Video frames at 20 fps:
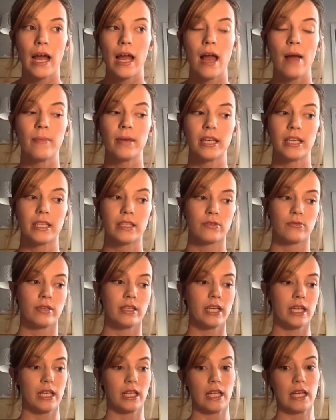It's
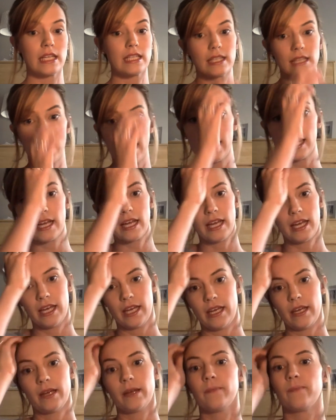ridiculous. Like,
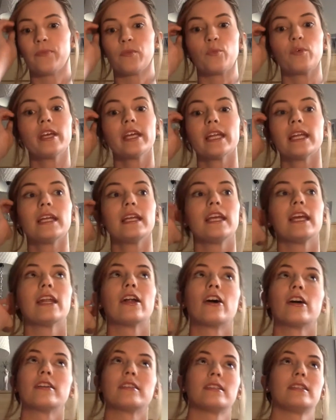we didn't get
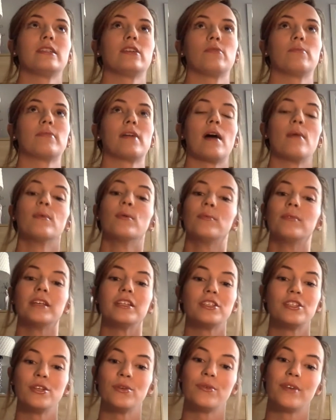ours until probably
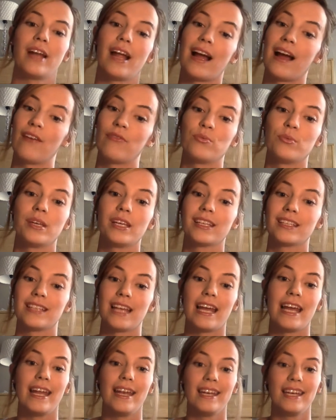2.5 weeks
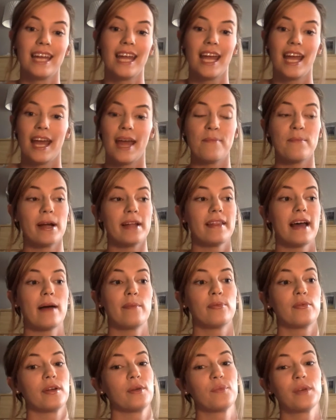in, and by
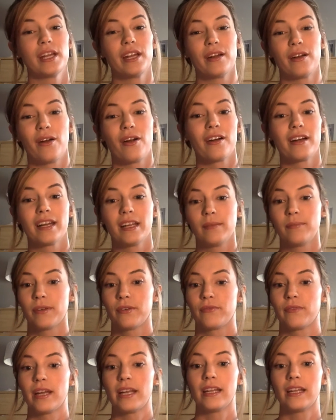that point we had already been